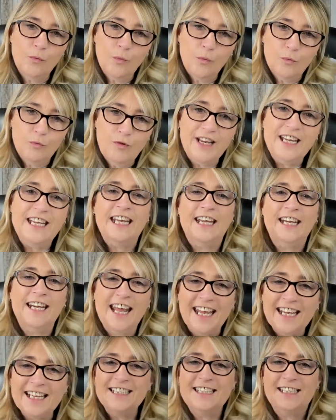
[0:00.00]

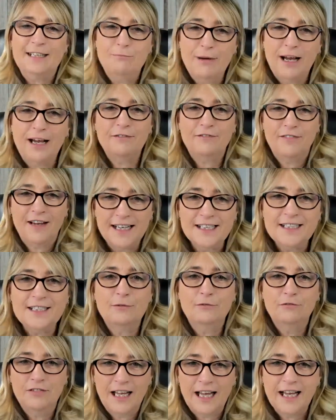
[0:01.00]
reconnecting my fight
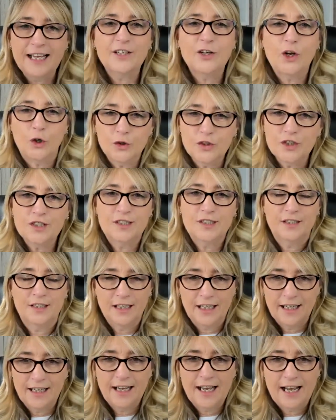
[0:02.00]
and flight
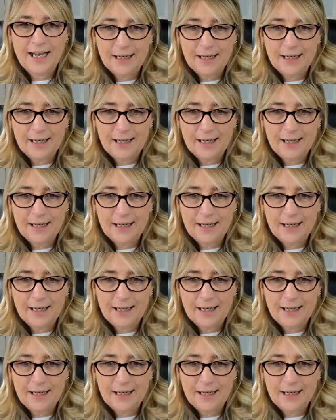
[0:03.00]
constantly.